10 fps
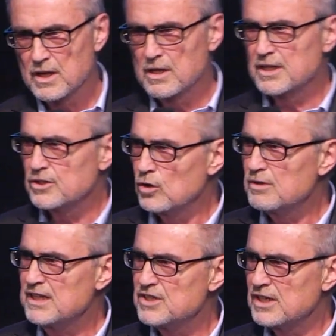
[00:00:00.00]
You know what he
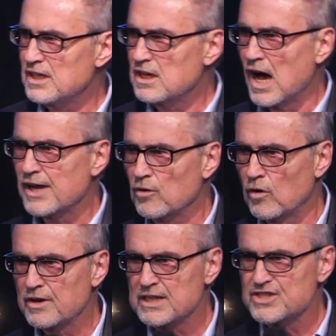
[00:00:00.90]
did? He got on
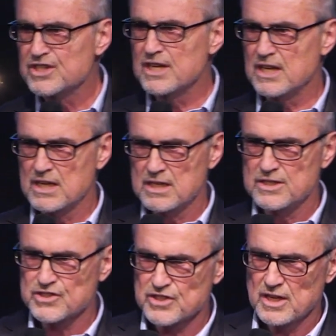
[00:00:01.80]
his
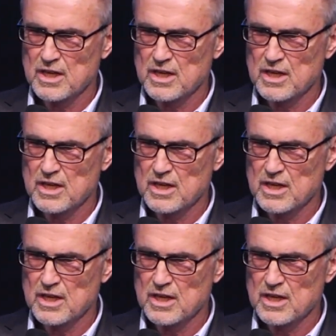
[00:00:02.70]
knees,